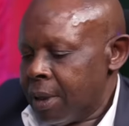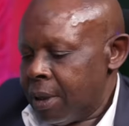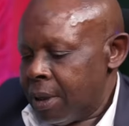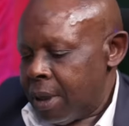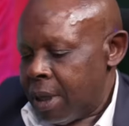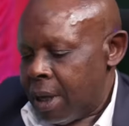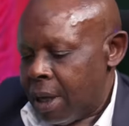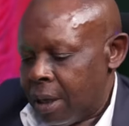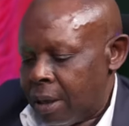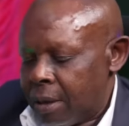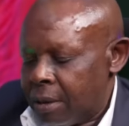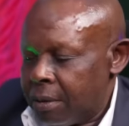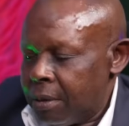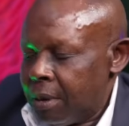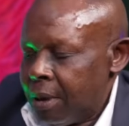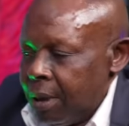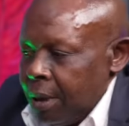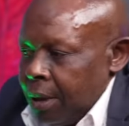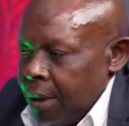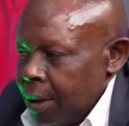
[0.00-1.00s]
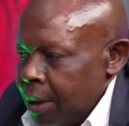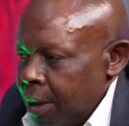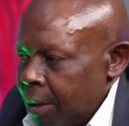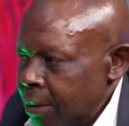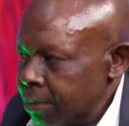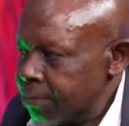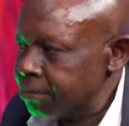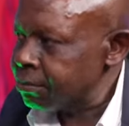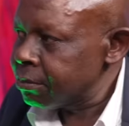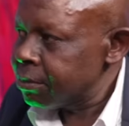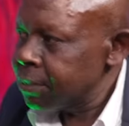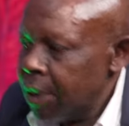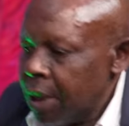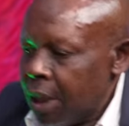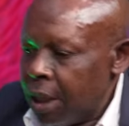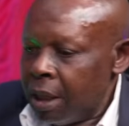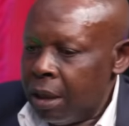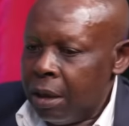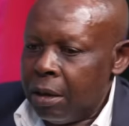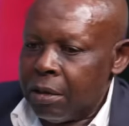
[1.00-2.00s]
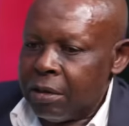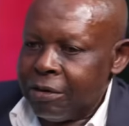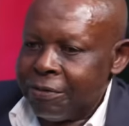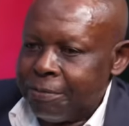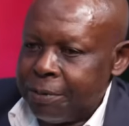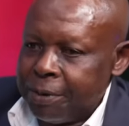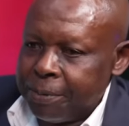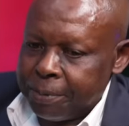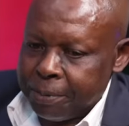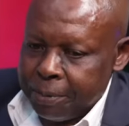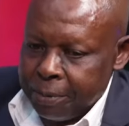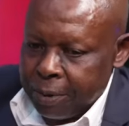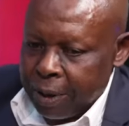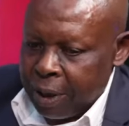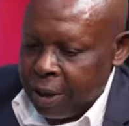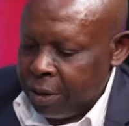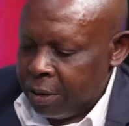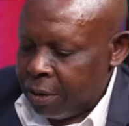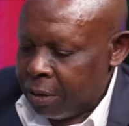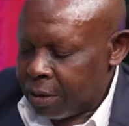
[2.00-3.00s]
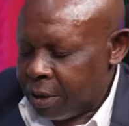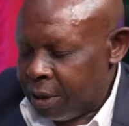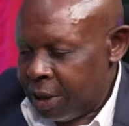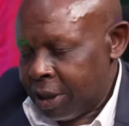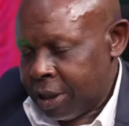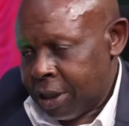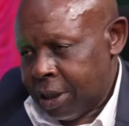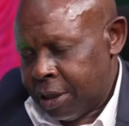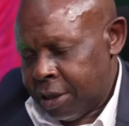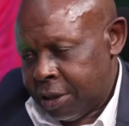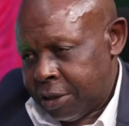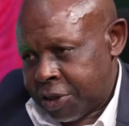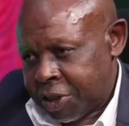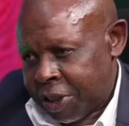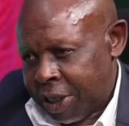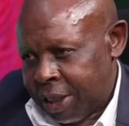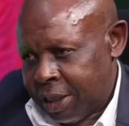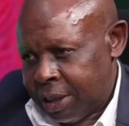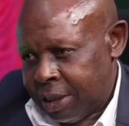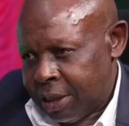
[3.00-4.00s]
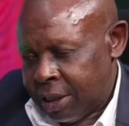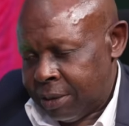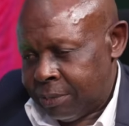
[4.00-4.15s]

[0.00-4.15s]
Now, a lot of people are not legally trained.